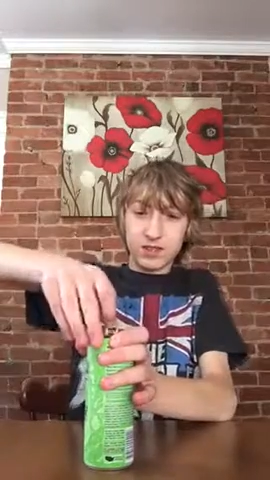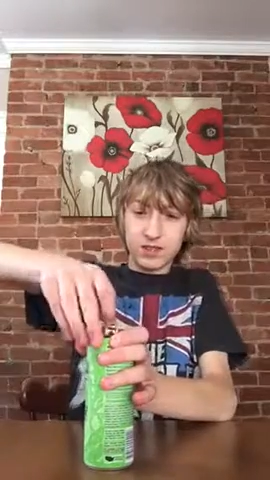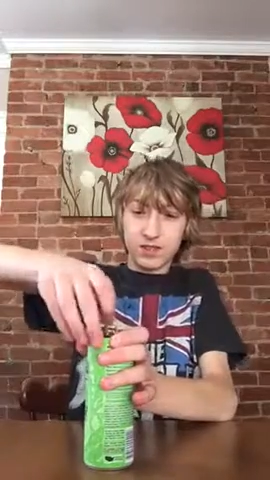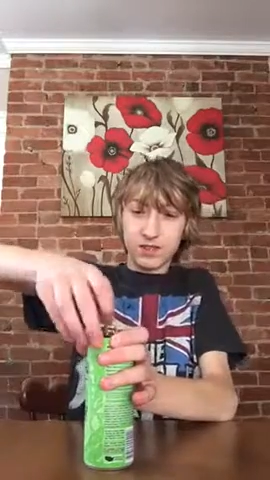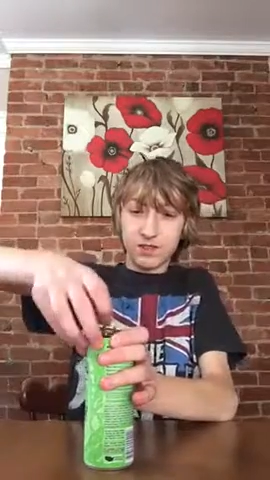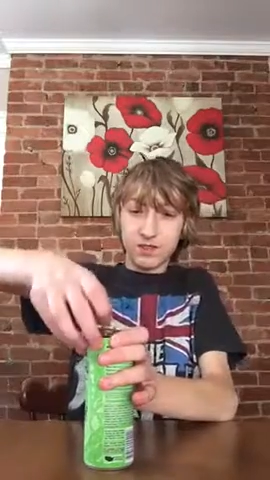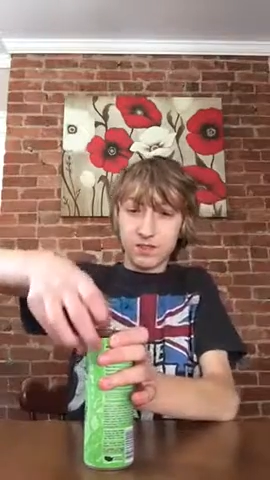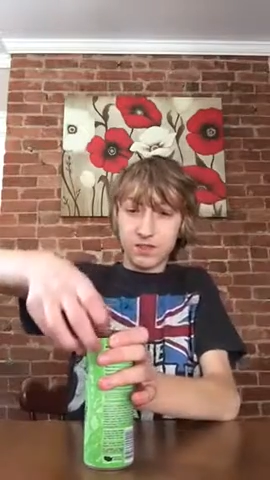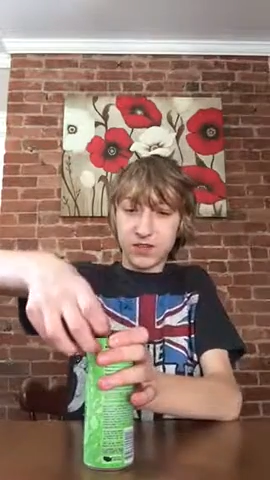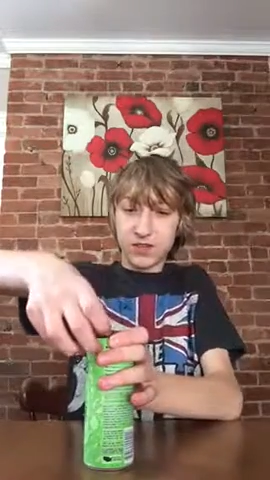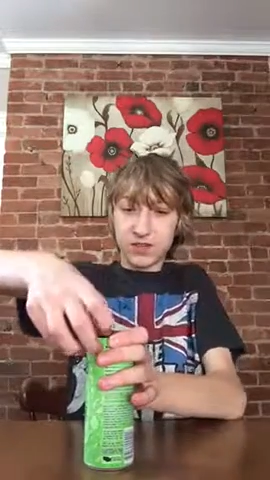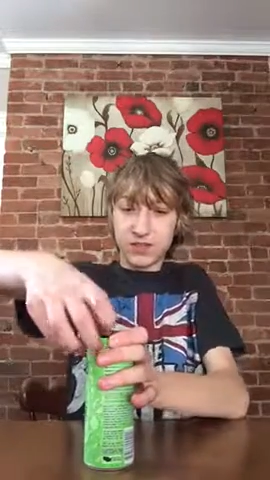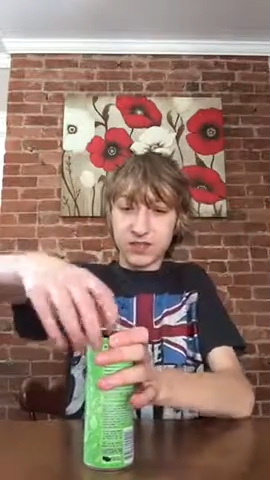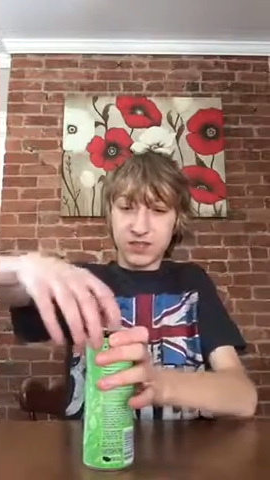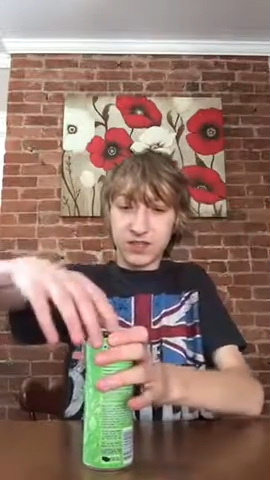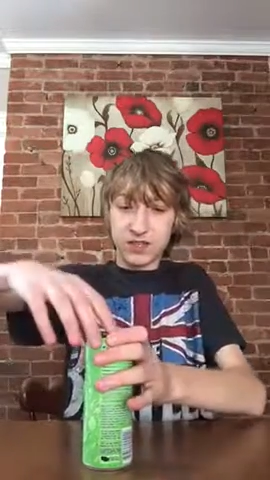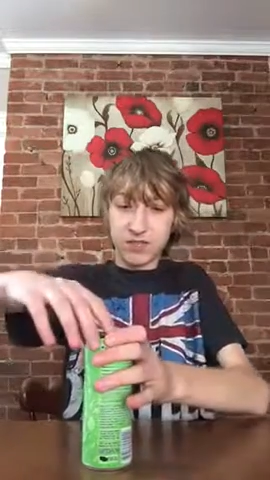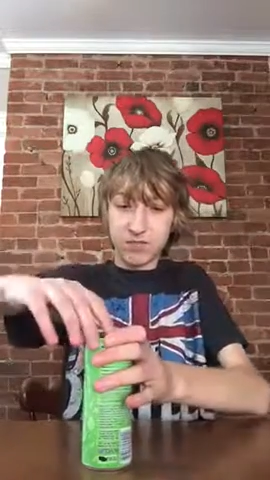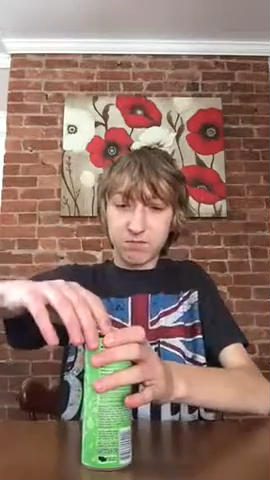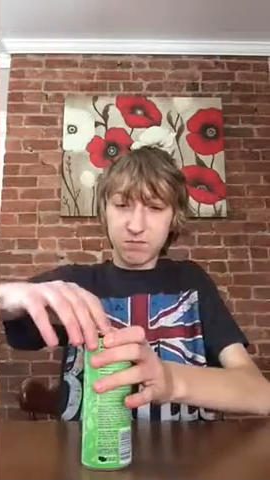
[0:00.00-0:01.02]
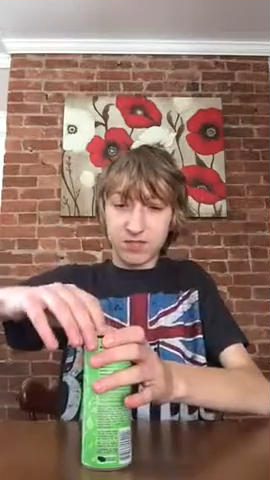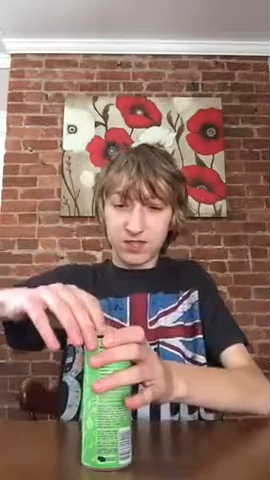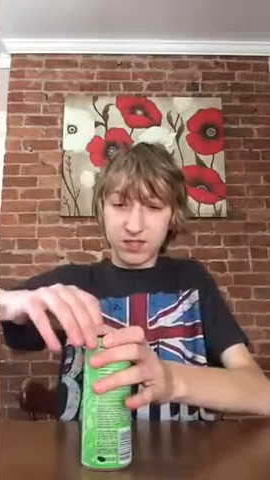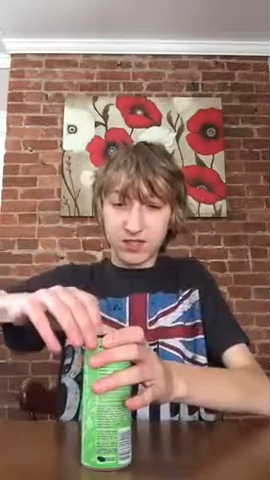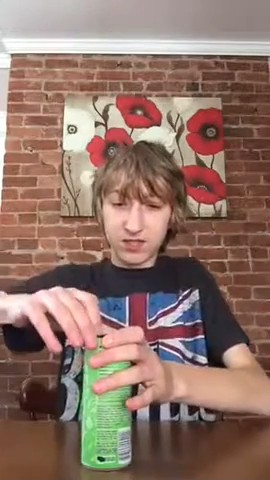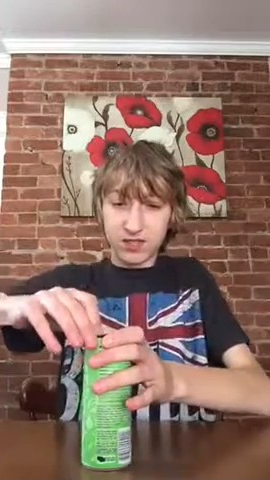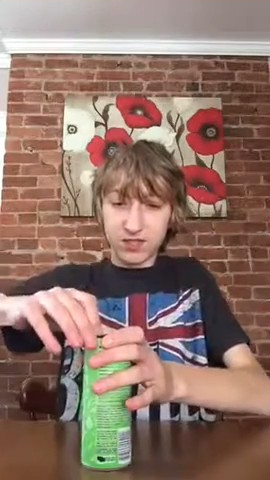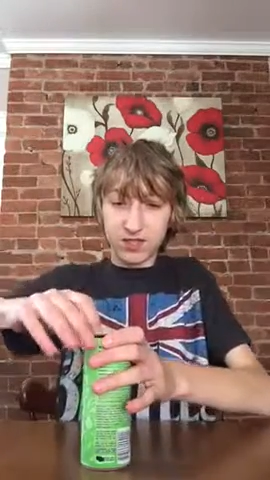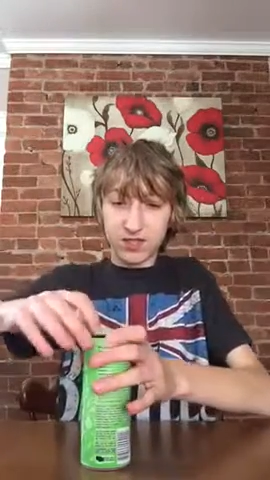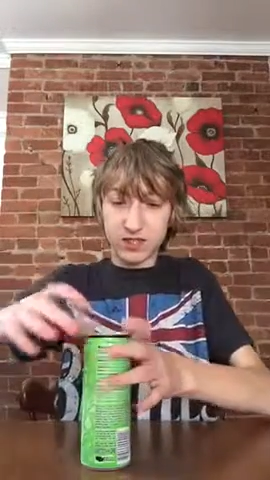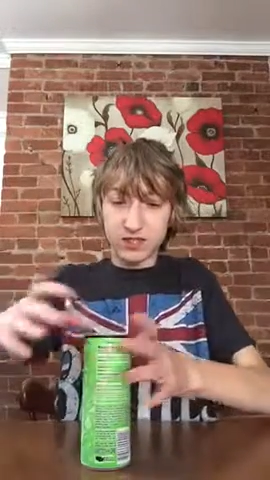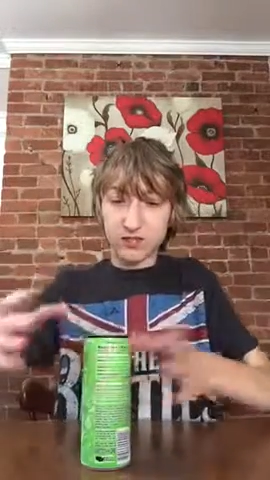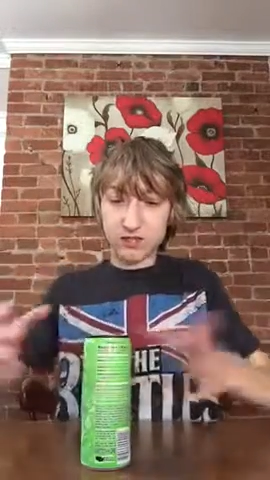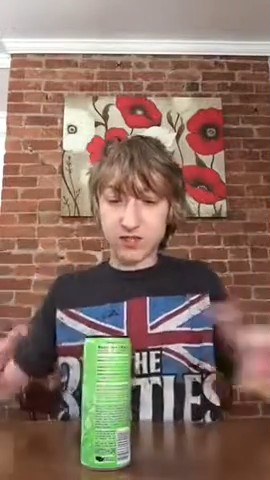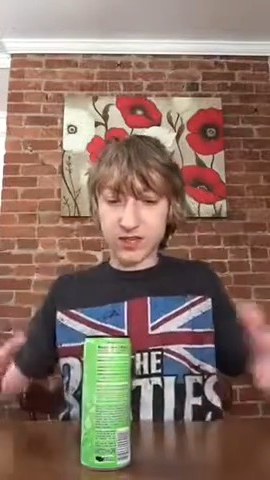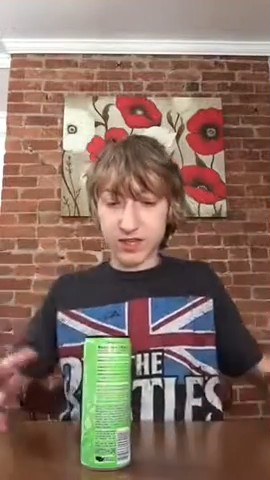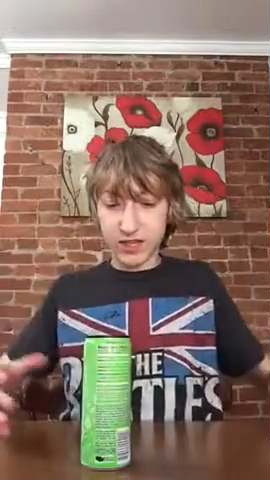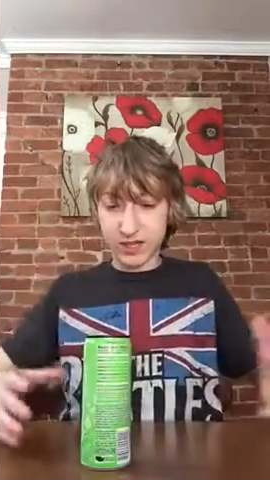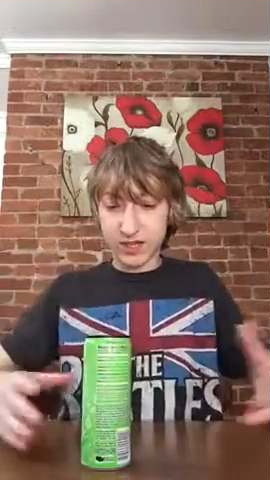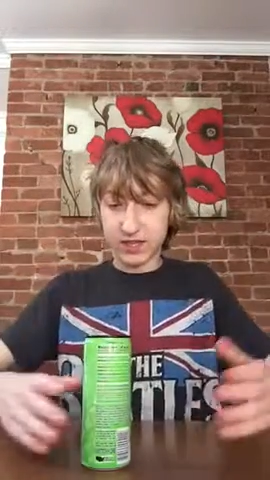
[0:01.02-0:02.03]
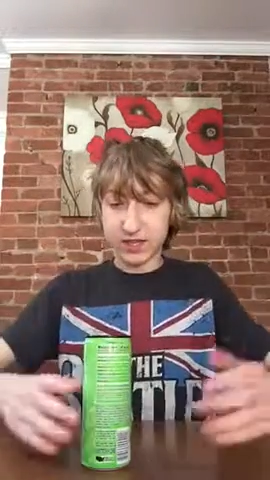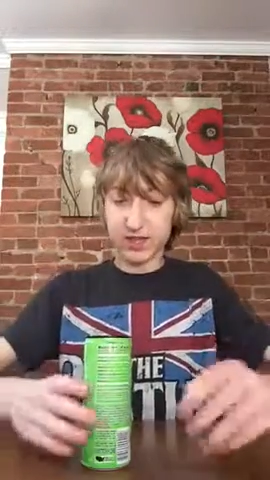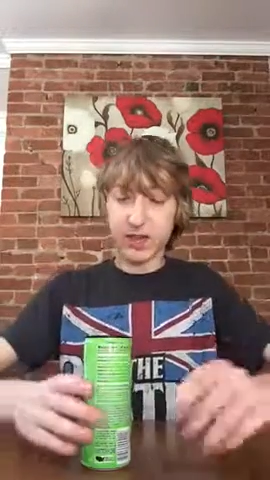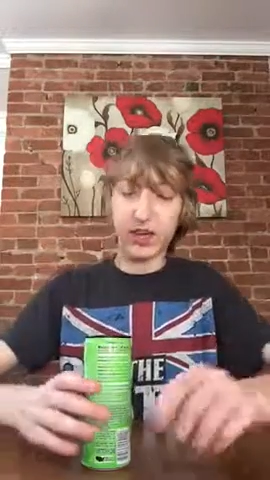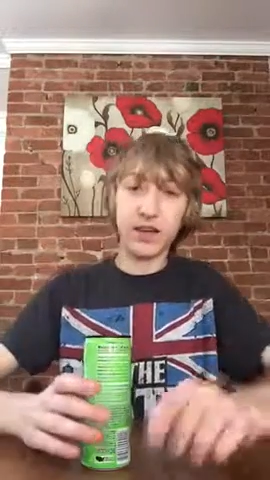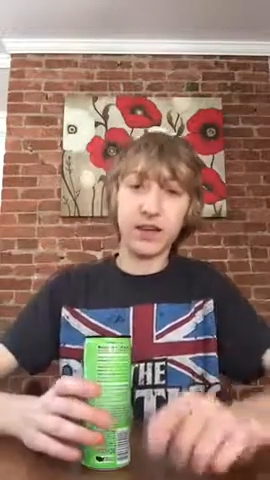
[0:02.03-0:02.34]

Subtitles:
I figured today would be a good day to try it.